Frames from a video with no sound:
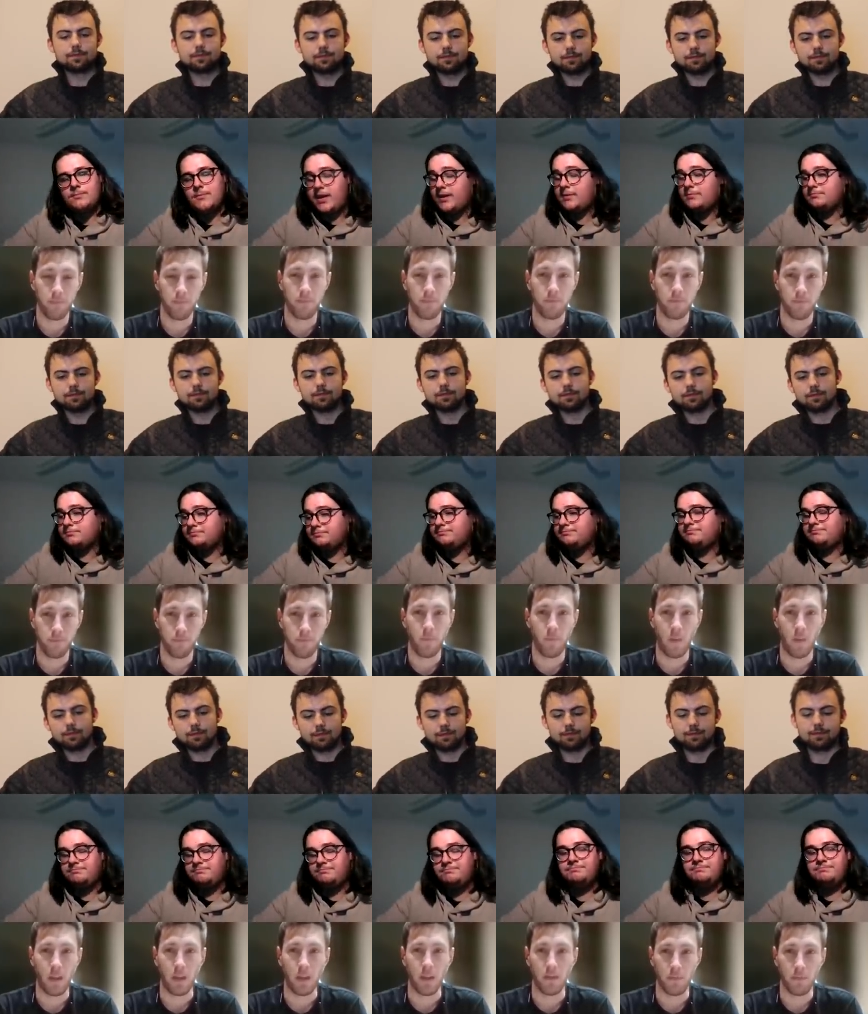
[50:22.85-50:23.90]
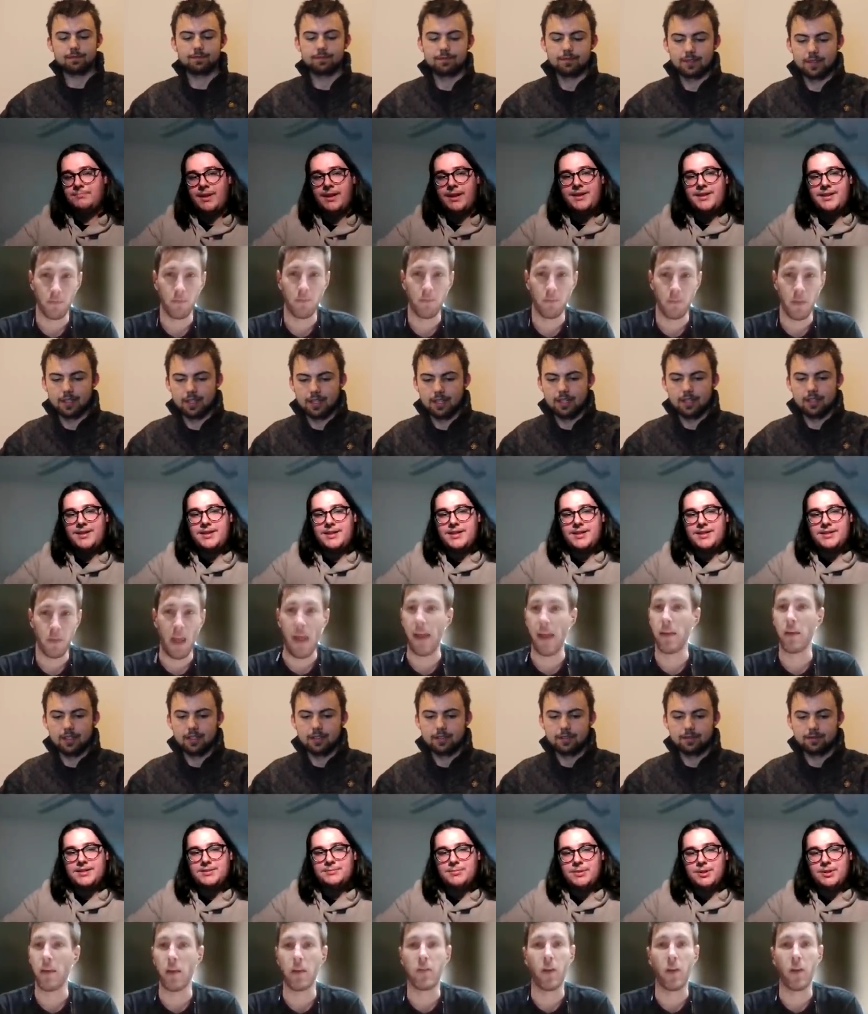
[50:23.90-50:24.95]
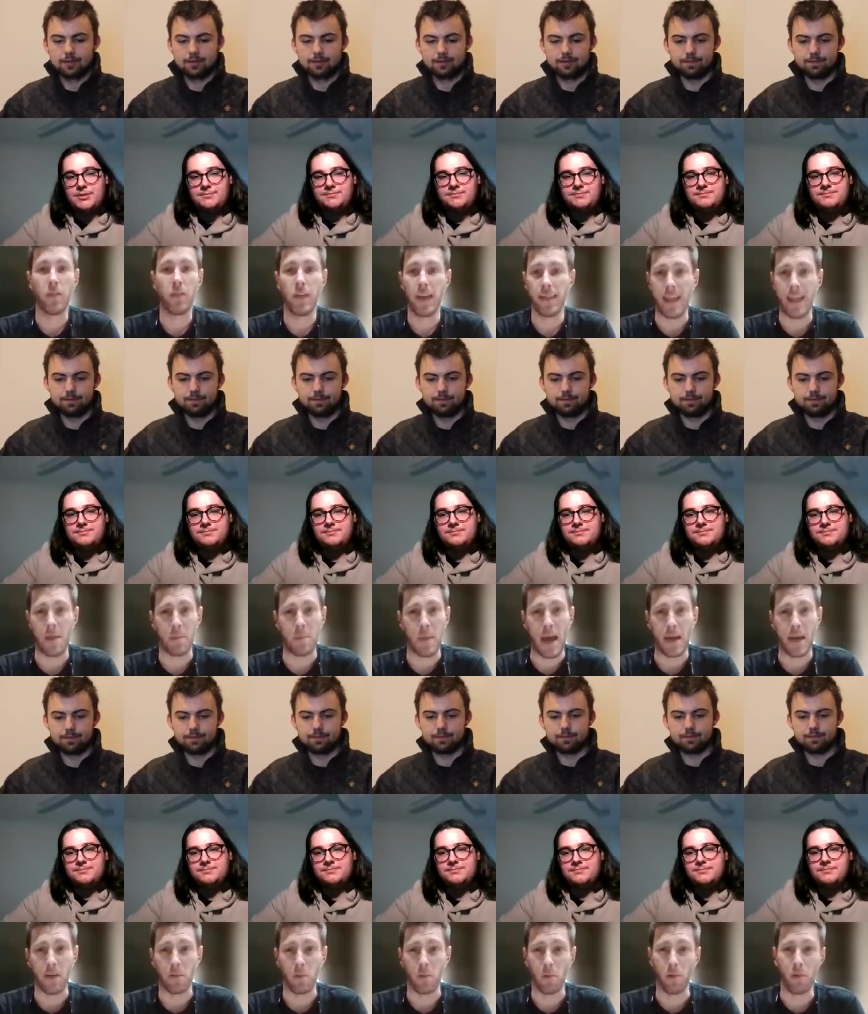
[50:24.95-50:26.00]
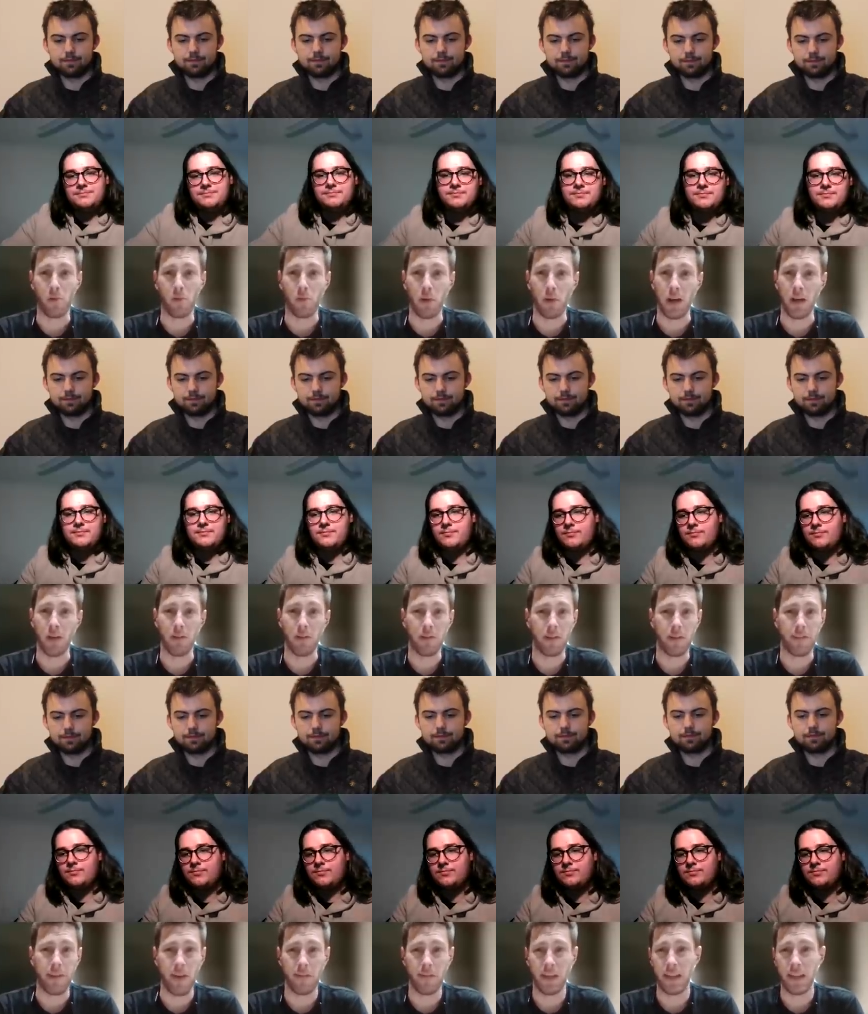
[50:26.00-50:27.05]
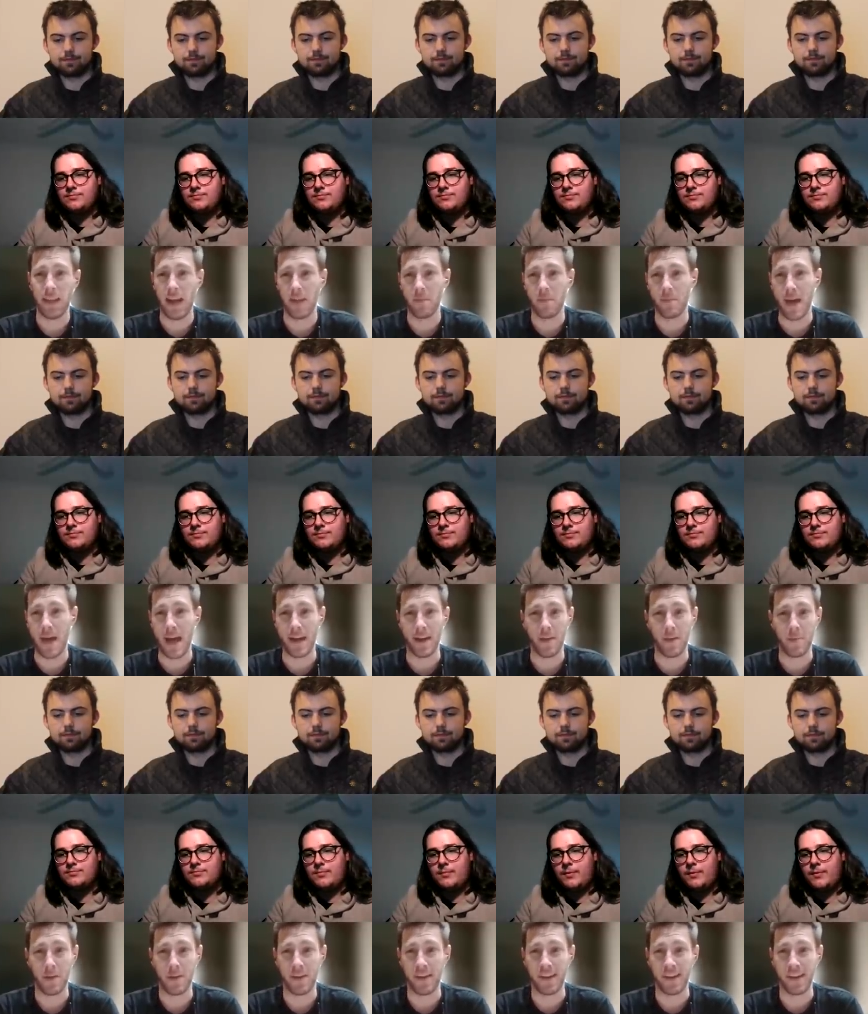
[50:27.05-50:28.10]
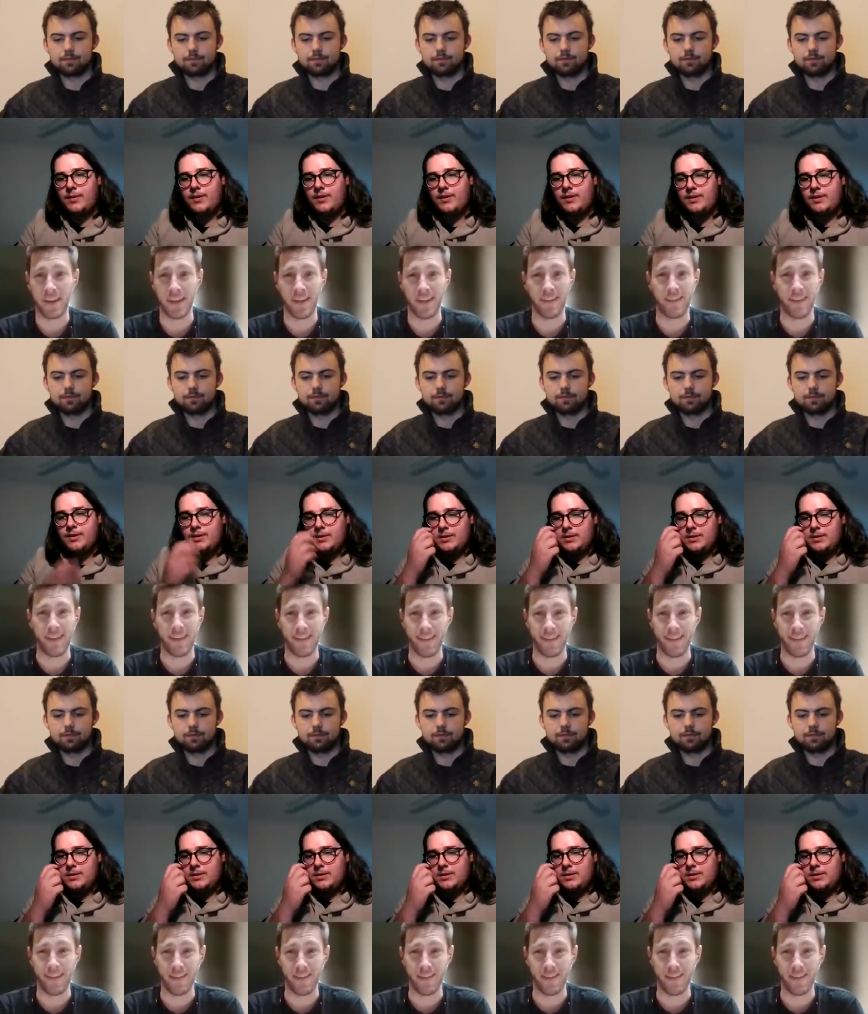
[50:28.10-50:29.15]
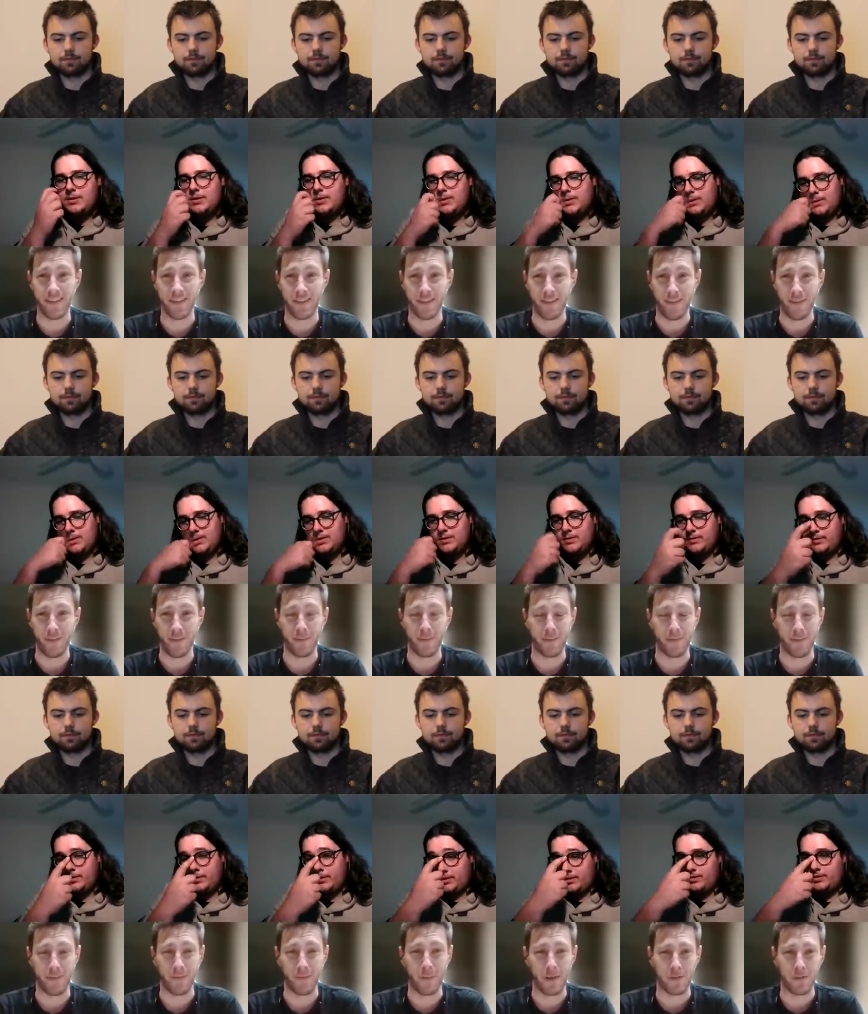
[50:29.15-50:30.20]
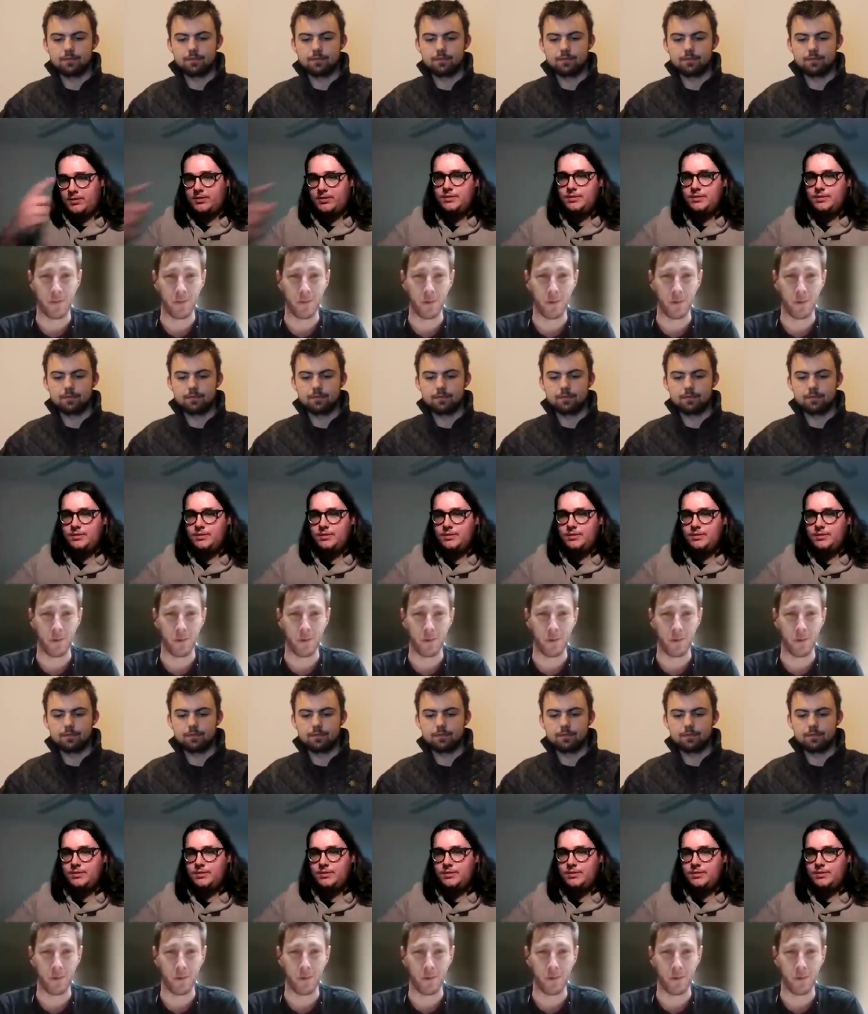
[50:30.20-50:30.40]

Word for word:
Speaker 1: Yep. And don't right. forget that banner rule as well. Just having that banner, particularly at six inches with the special